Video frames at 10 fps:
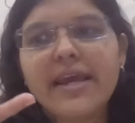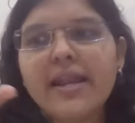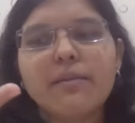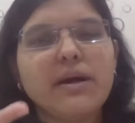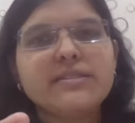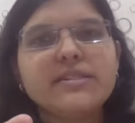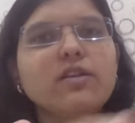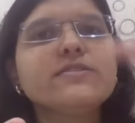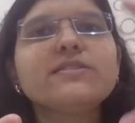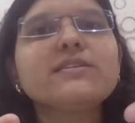and basket
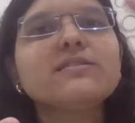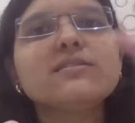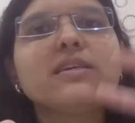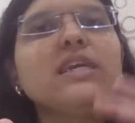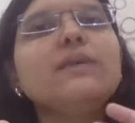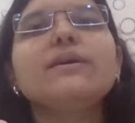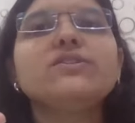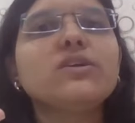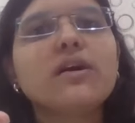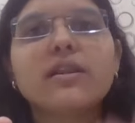of 6 key
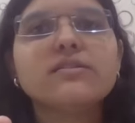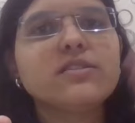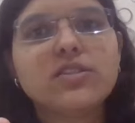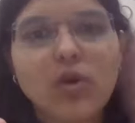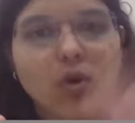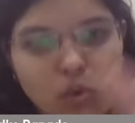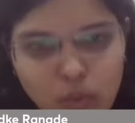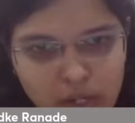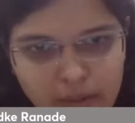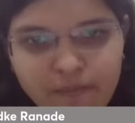major currencies in the whole
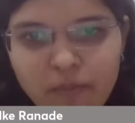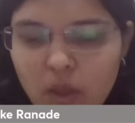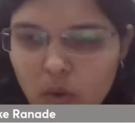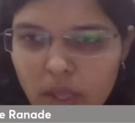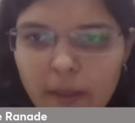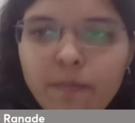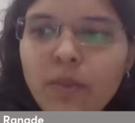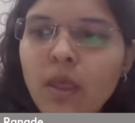world. Okay.